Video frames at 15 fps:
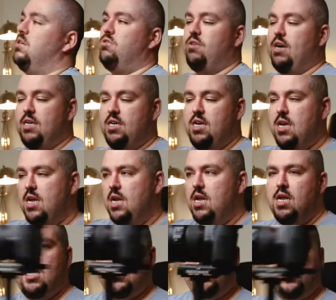it already.
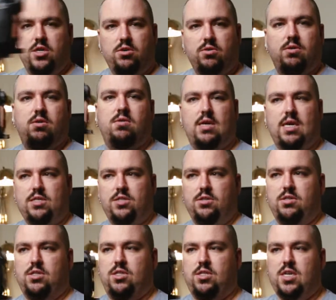So as you
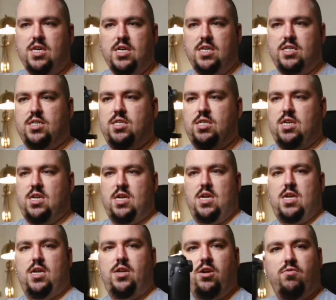can see, it's
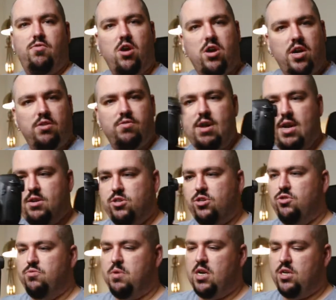not rocking around
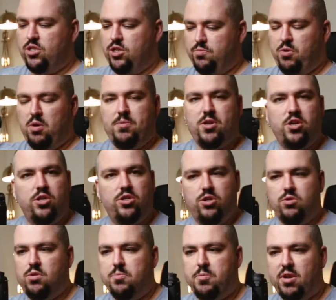too much. Probably could
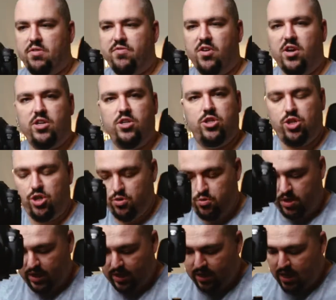do with a bit of fine
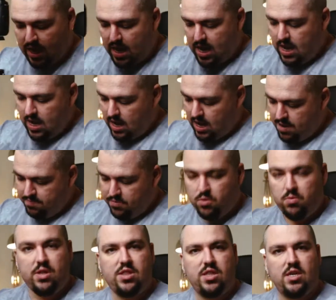tuning. The
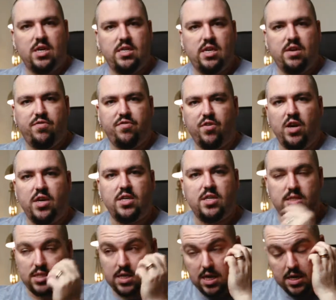one thing I did find
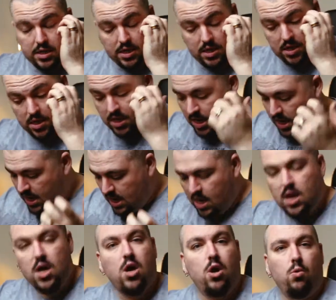is that the
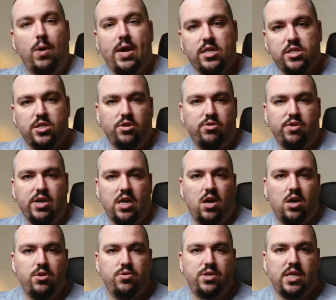weights that are
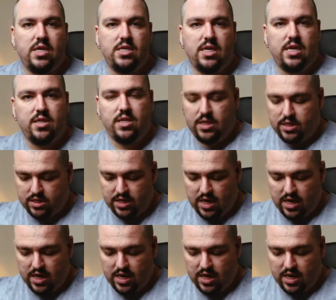included in this